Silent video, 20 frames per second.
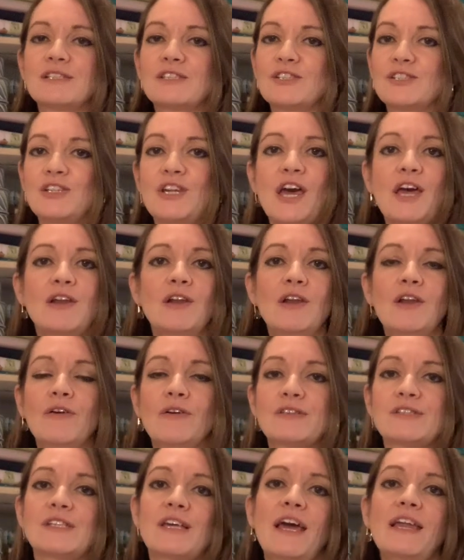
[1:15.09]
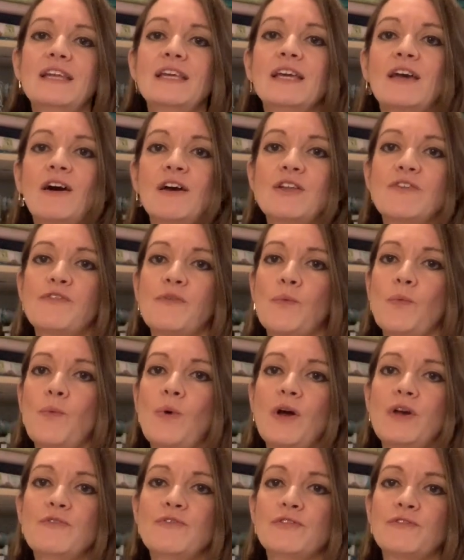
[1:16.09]
you know, any kind of
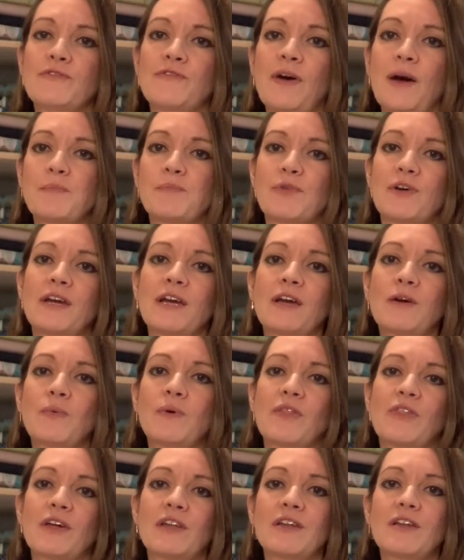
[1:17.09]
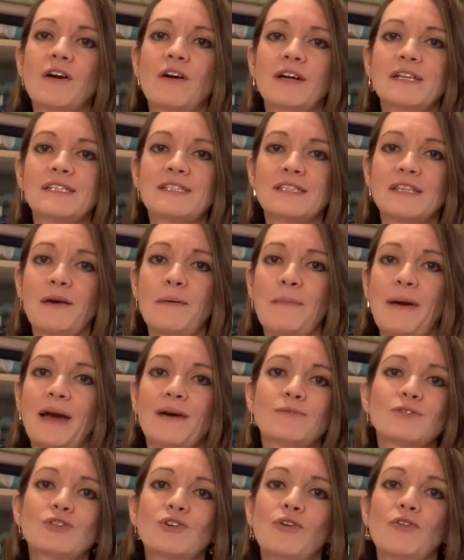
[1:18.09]
woven fabric with a nice
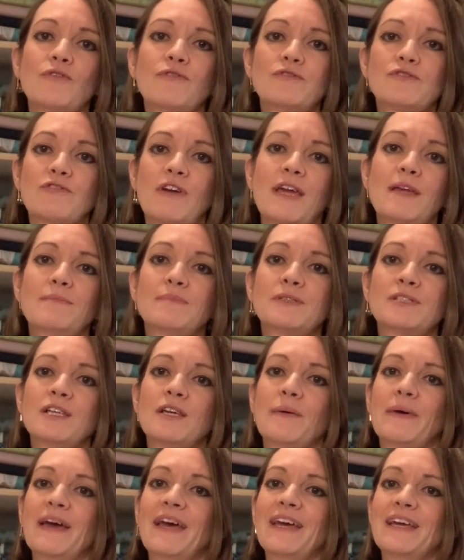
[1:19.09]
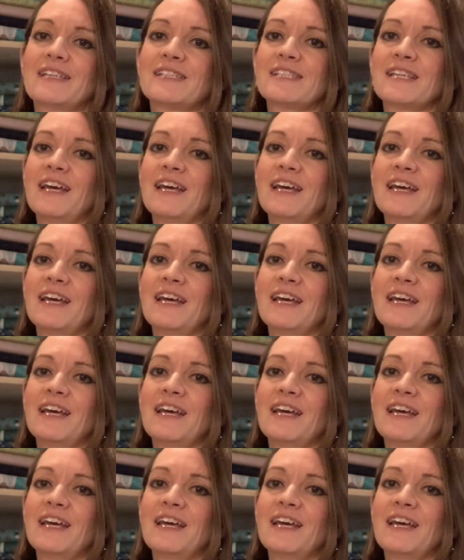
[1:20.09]
amount of drape to it